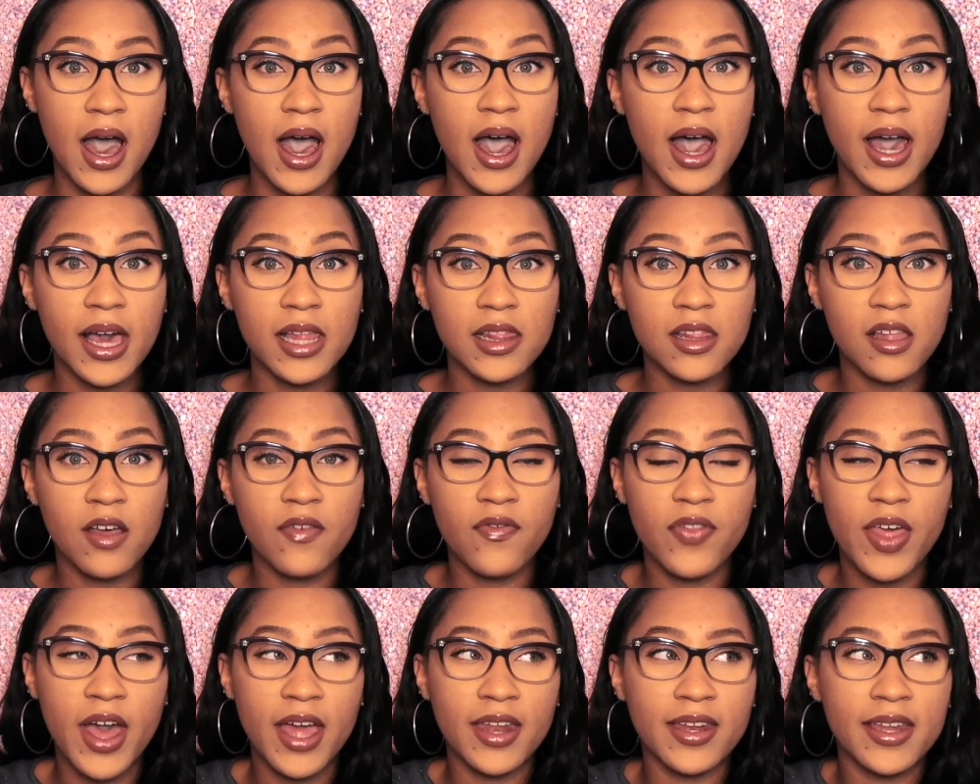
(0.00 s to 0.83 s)
I
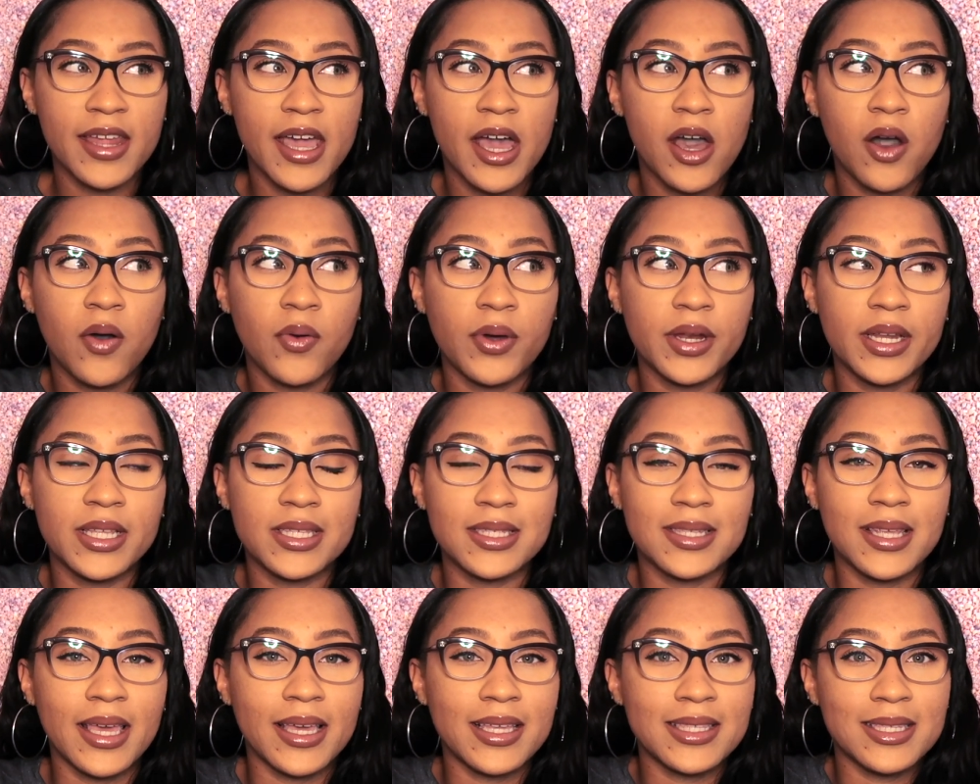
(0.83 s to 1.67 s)
love that now and
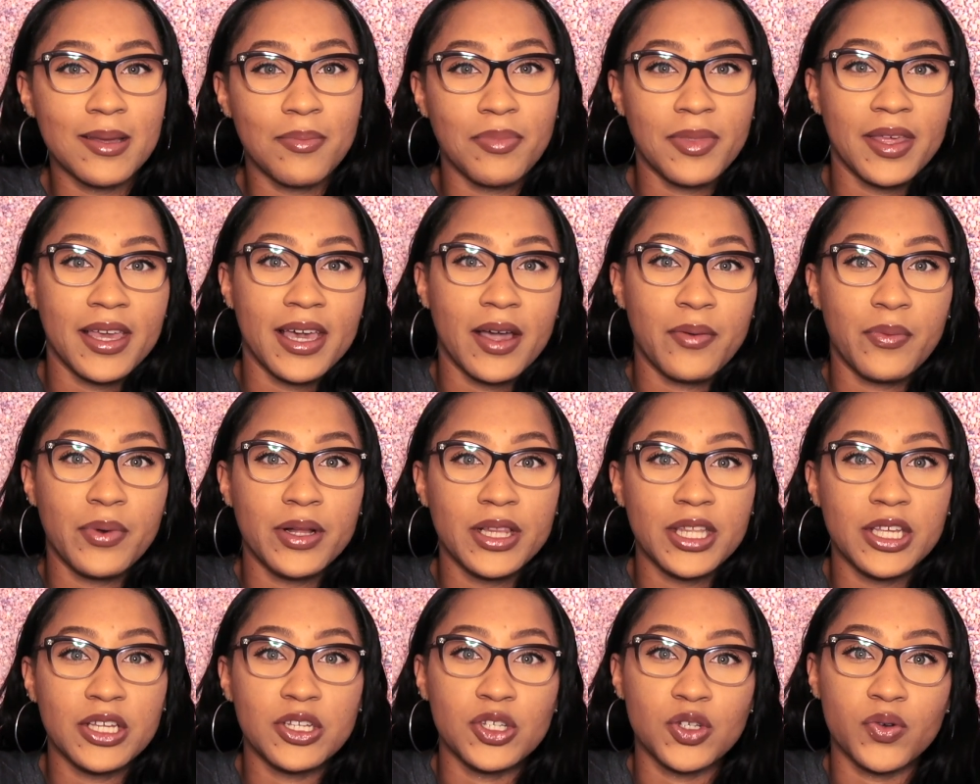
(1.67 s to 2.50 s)
it's like something I
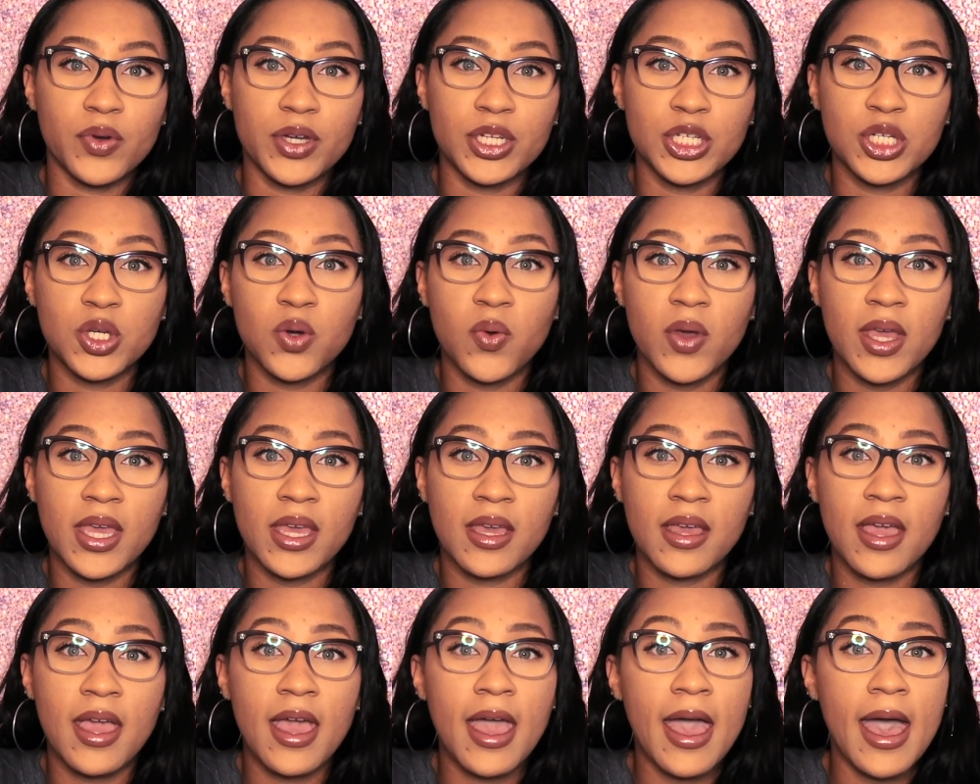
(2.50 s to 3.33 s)
really enjoy
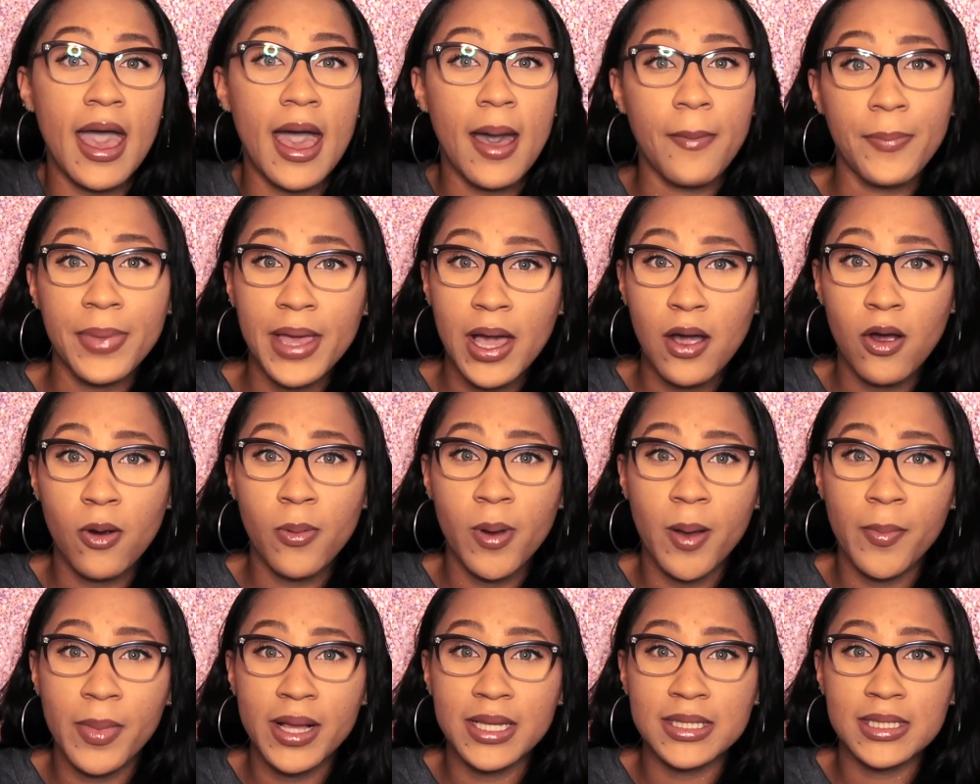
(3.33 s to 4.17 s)
doing. Happy hour
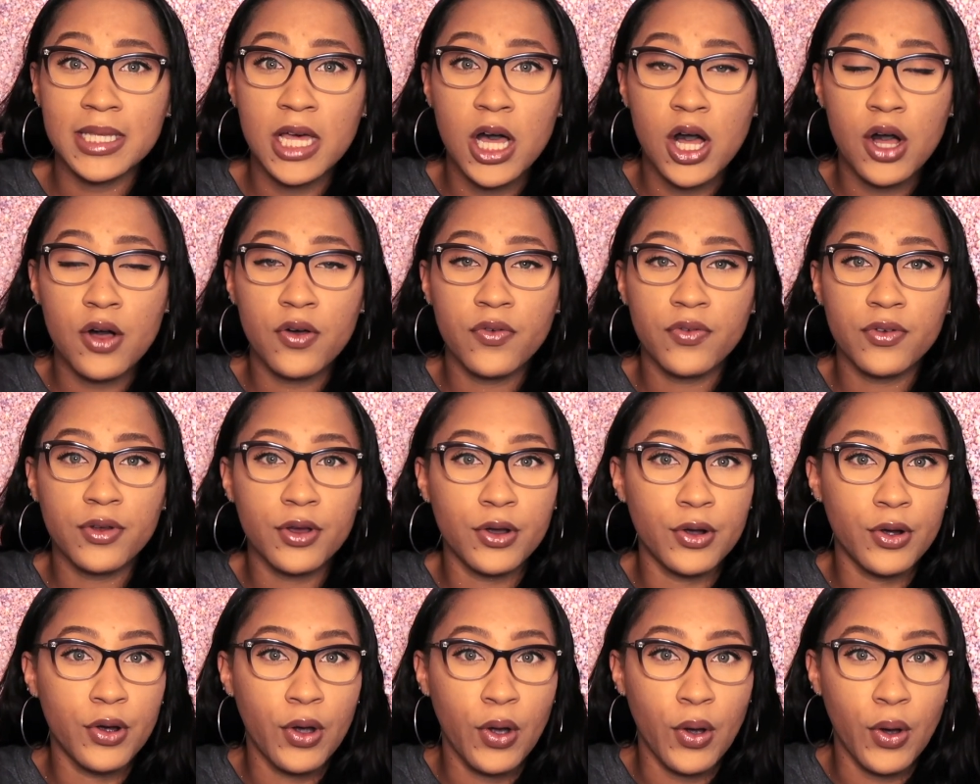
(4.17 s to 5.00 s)
by myself,
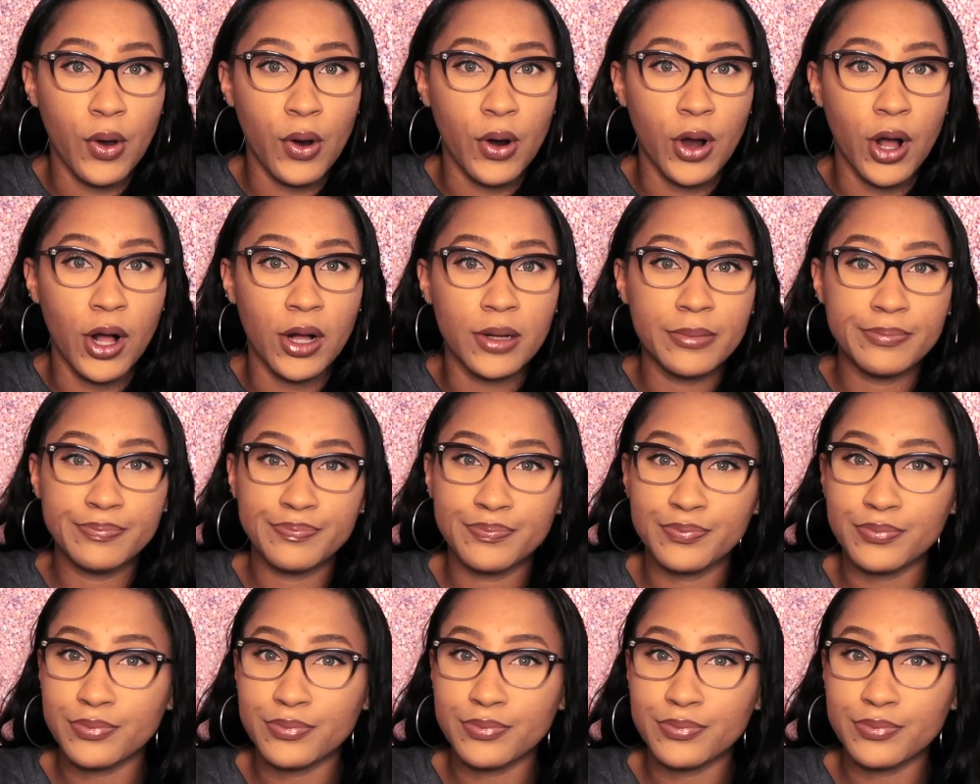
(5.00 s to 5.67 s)
girl.